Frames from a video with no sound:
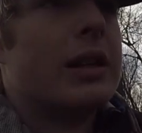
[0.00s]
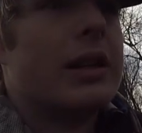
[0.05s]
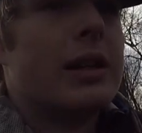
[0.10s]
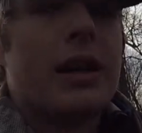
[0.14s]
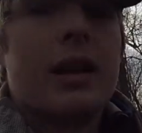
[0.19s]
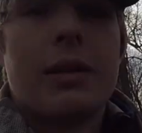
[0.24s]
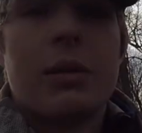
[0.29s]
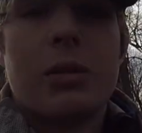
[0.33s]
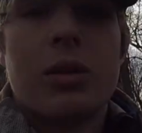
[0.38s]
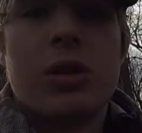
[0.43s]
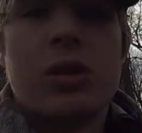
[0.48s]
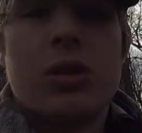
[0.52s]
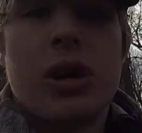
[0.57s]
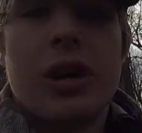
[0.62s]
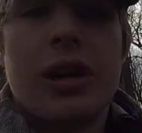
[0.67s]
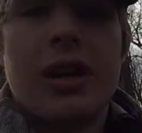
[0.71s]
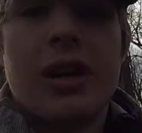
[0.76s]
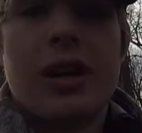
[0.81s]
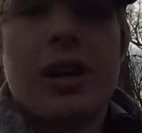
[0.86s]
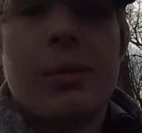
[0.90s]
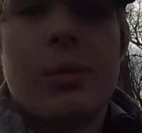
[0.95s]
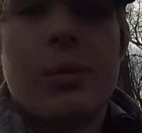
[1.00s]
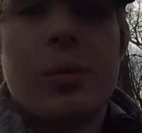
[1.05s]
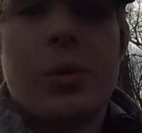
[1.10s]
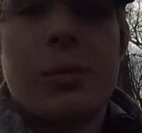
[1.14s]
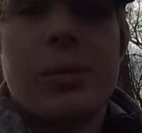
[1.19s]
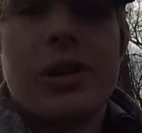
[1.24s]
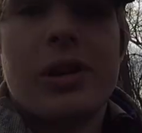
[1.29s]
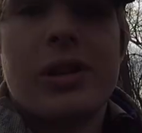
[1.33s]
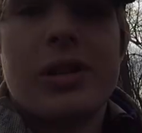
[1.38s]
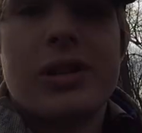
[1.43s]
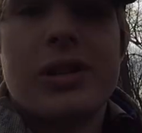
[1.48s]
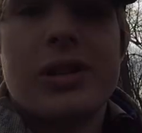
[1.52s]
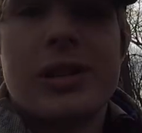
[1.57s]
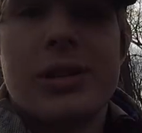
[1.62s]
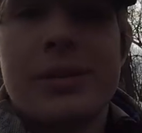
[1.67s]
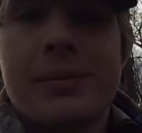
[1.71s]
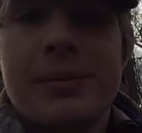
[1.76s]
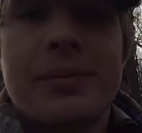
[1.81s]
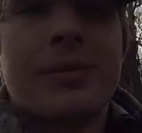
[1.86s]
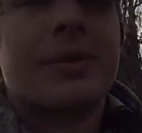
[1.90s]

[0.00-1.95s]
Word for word: yeah, I'm going to try to get a couple more birds.